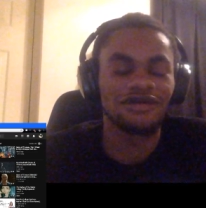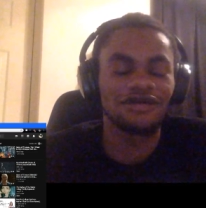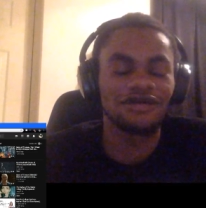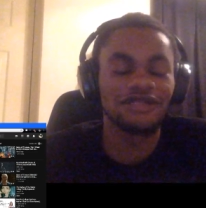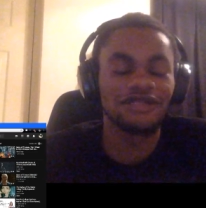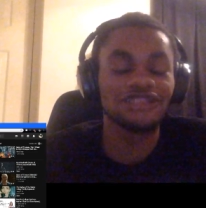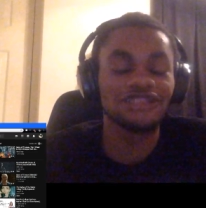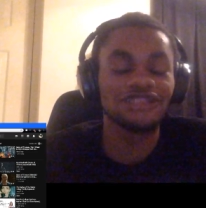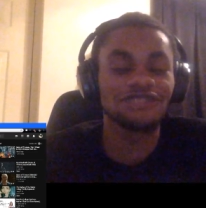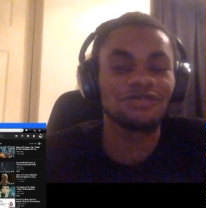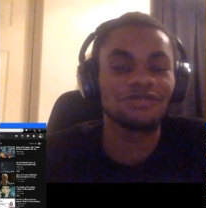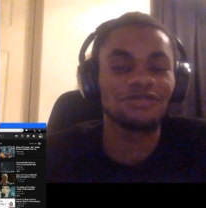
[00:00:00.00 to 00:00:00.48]

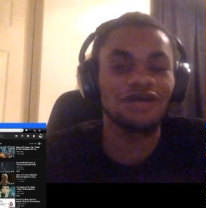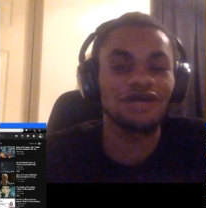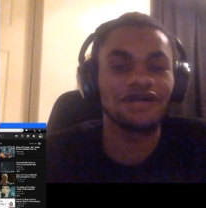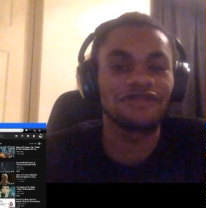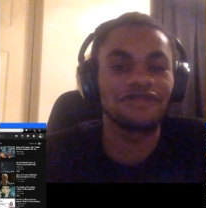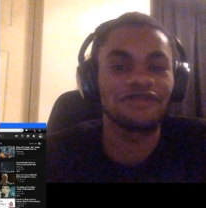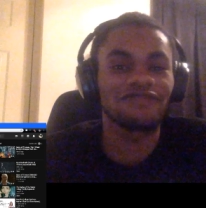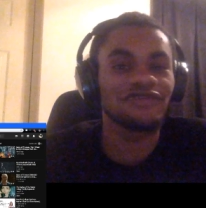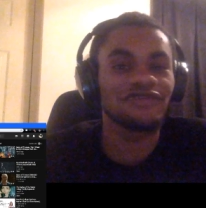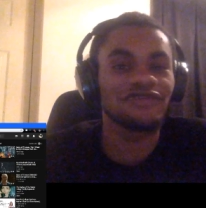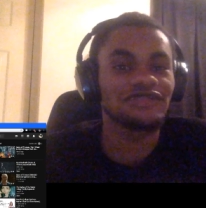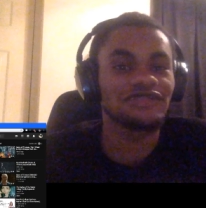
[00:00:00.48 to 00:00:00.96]
This is probably
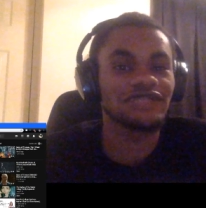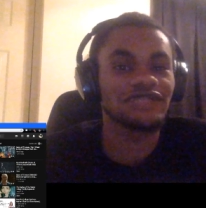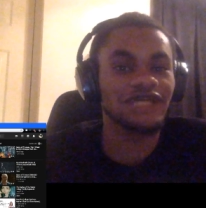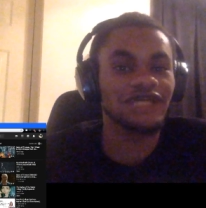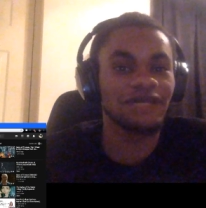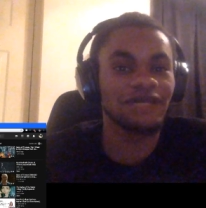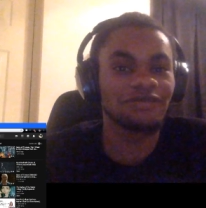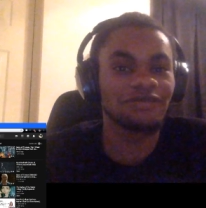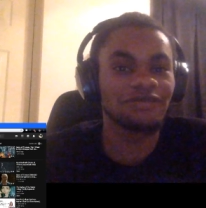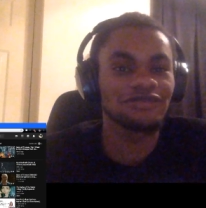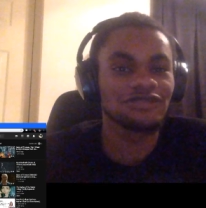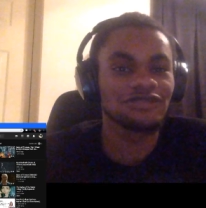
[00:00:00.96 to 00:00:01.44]
the first
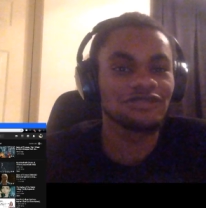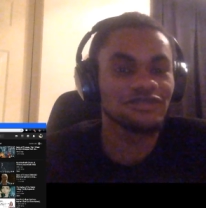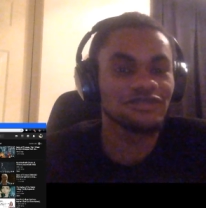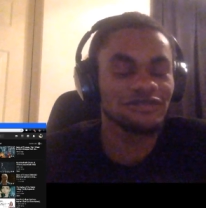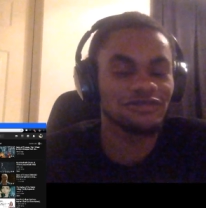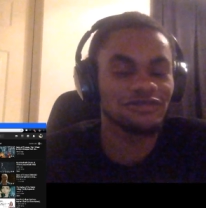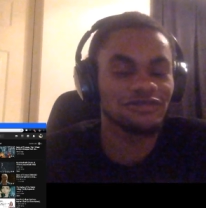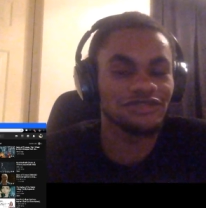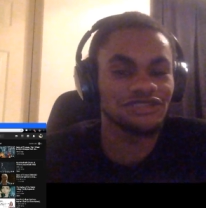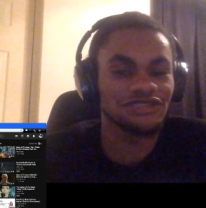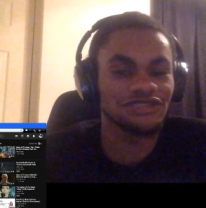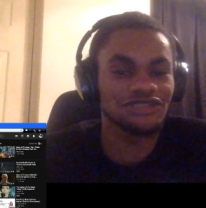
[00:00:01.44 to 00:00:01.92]
episode
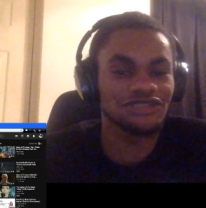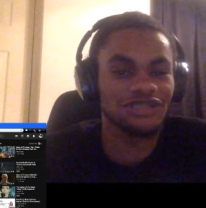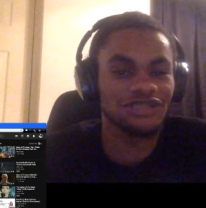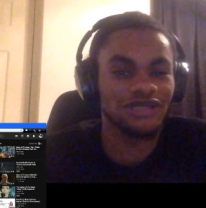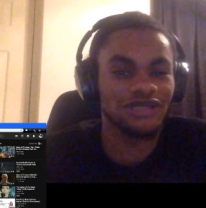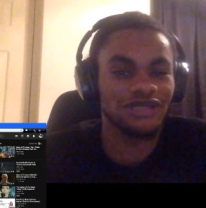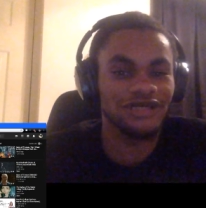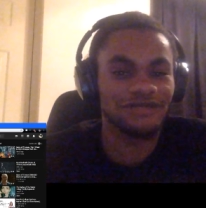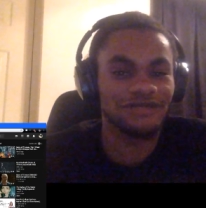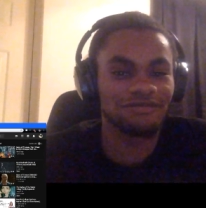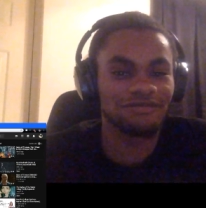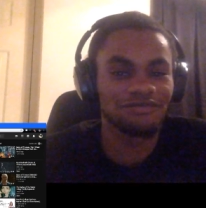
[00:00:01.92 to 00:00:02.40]
where
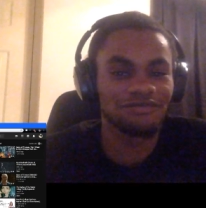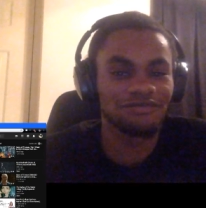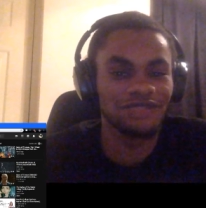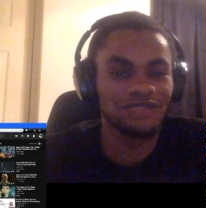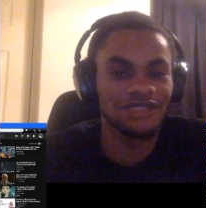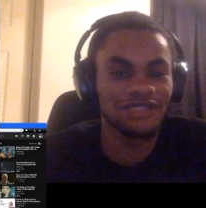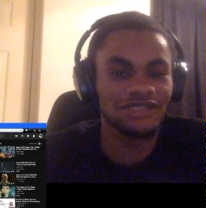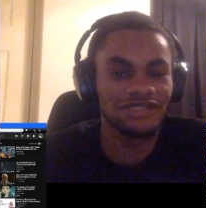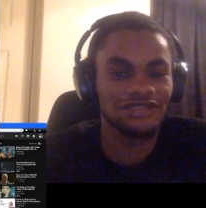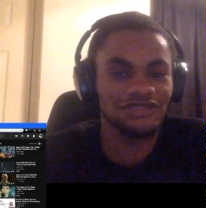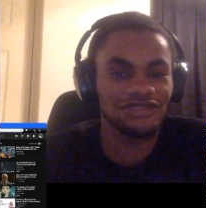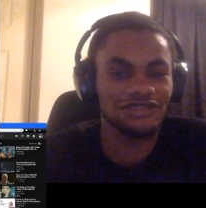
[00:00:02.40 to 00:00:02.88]
Jon
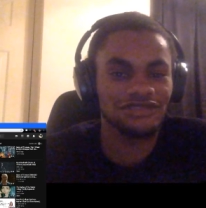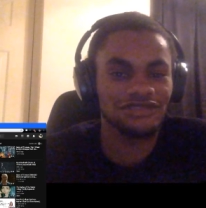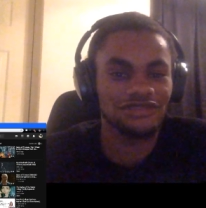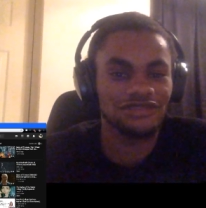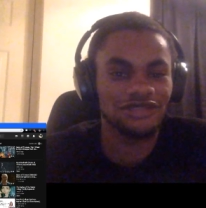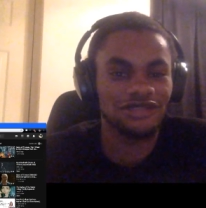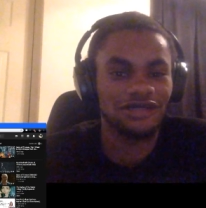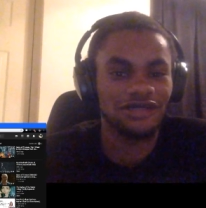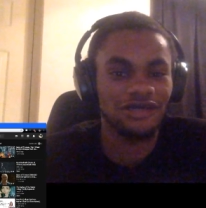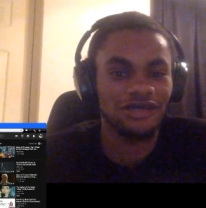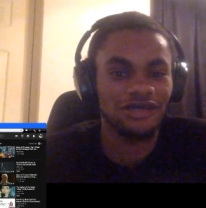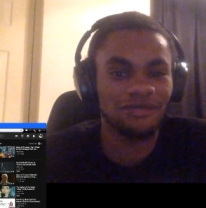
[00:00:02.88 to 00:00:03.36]
meets
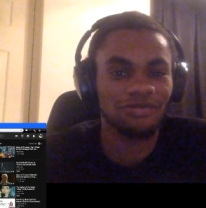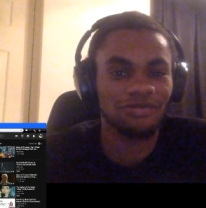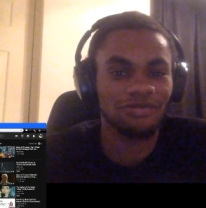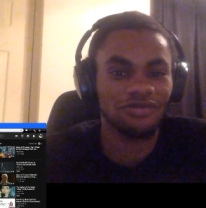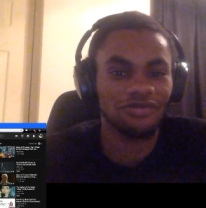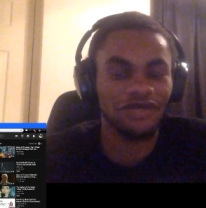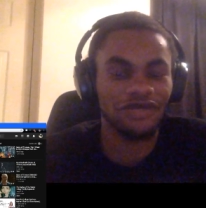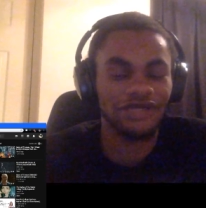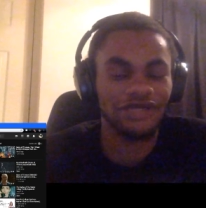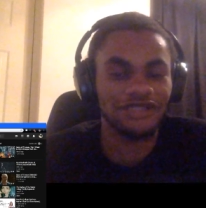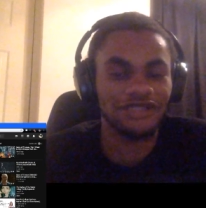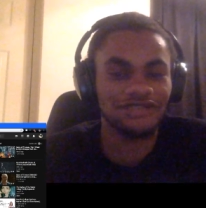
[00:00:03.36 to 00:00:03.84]
uh,
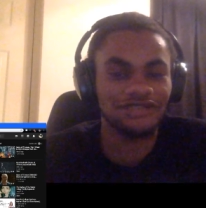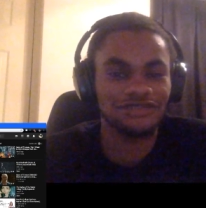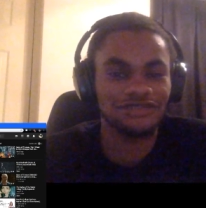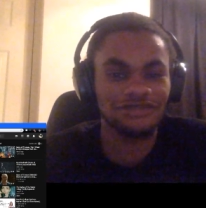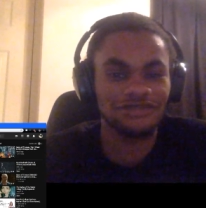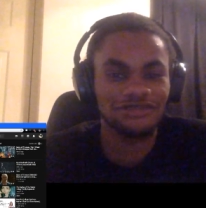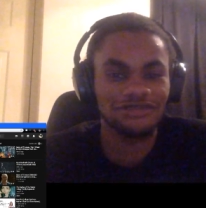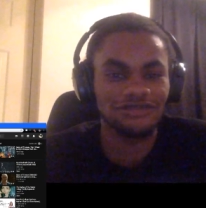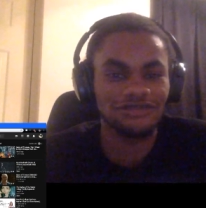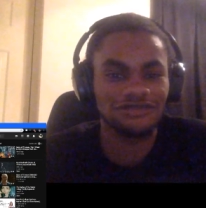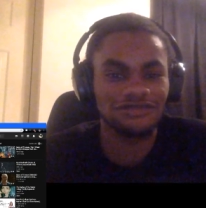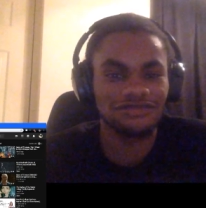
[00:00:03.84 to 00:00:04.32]
Bran
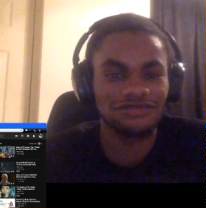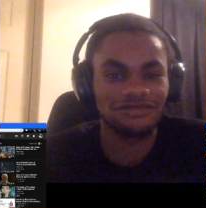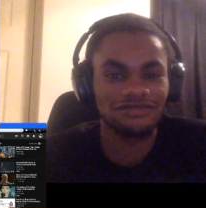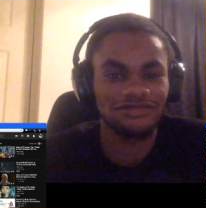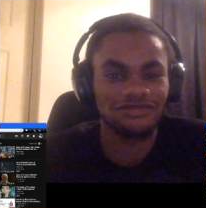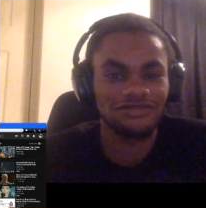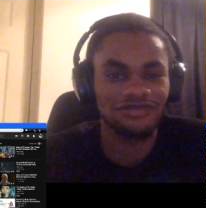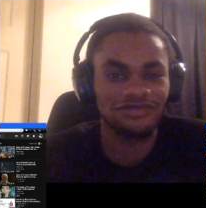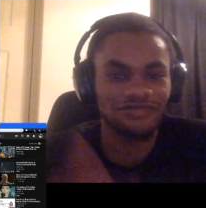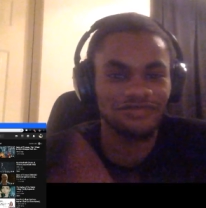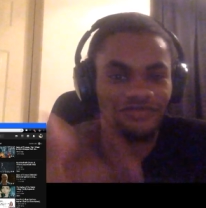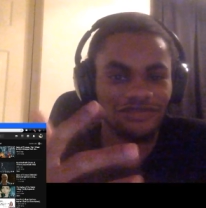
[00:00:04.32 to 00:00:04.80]

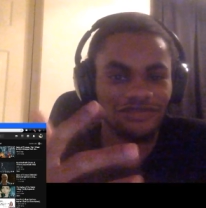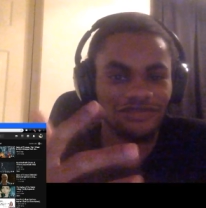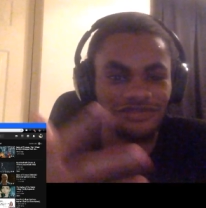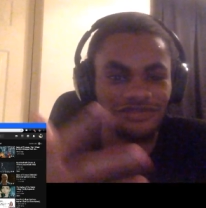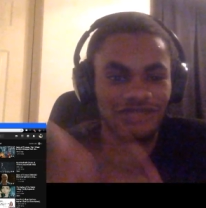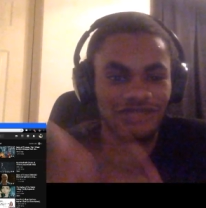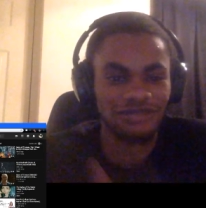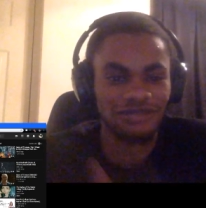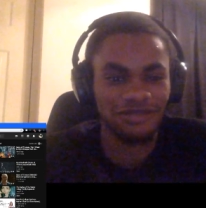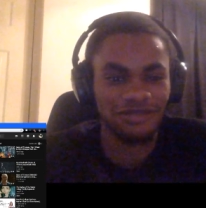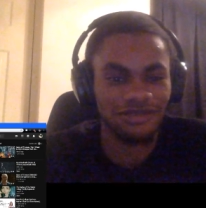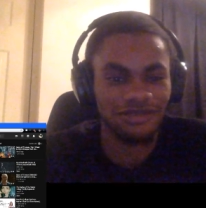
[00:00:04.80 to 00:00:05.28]
for the first
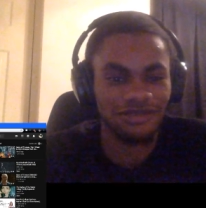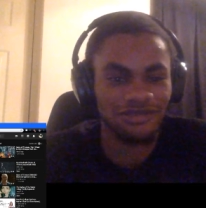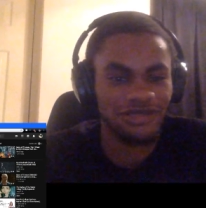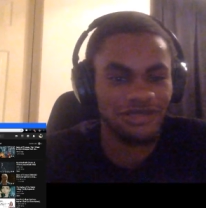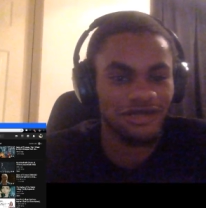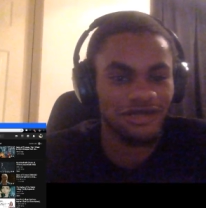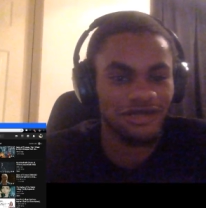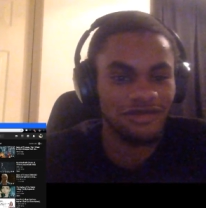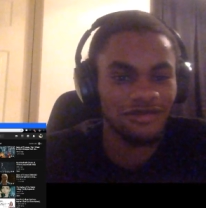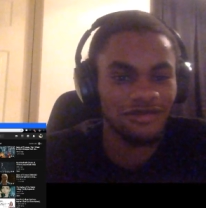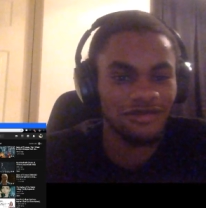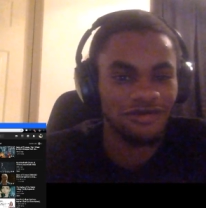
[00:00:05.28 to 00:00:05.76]
time. I don't know
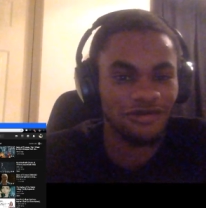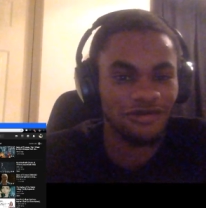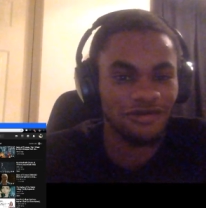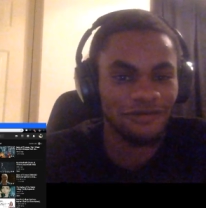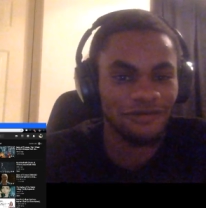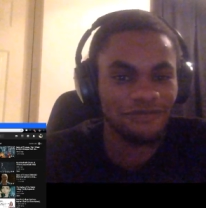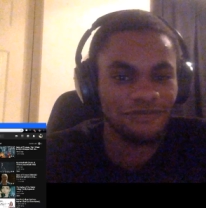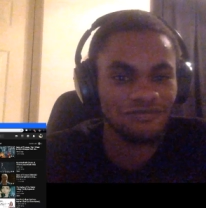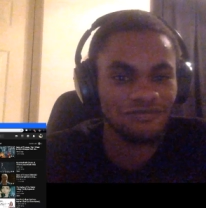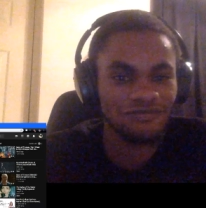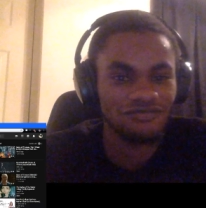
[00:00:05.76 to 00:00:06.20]
how long.